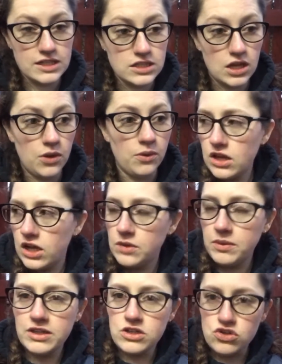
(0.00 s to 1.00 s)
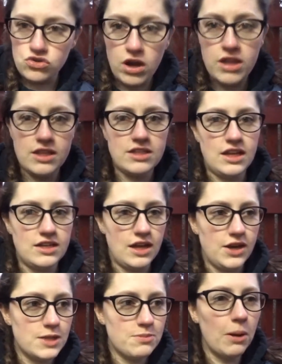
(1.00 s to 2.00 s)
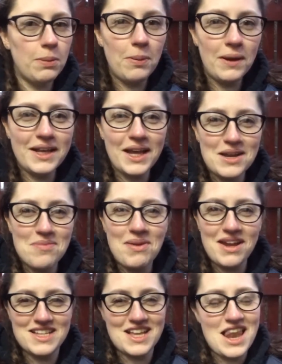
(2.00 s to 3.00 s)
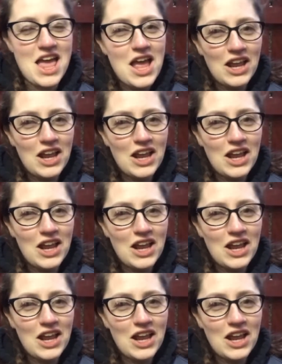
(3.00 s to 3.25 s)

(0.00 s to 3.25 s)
so the only way to dry this tent out is probably gonna be to